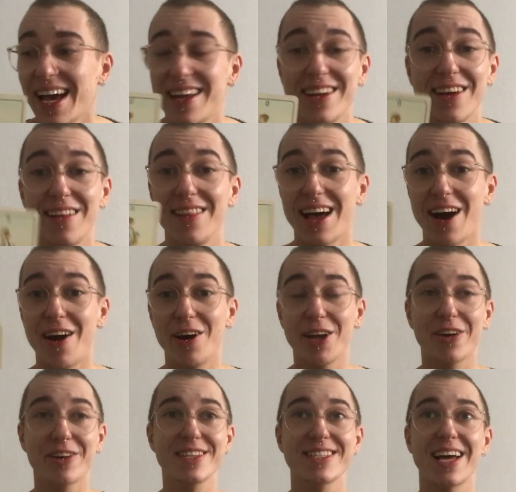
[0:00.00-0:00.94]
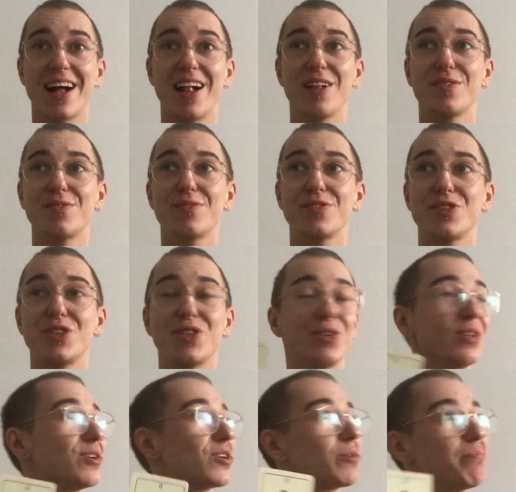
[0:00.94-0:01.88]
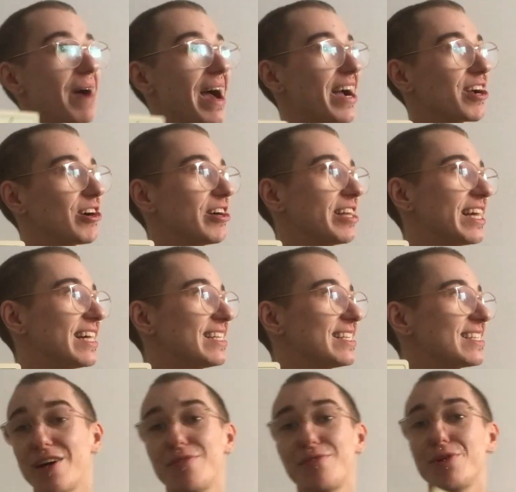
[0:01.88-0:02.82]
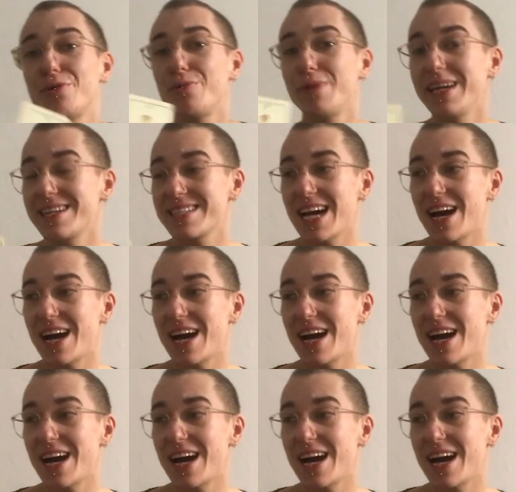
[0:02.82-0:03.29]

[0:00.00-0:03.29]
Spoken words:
and allow yourself to look back on it a few weeks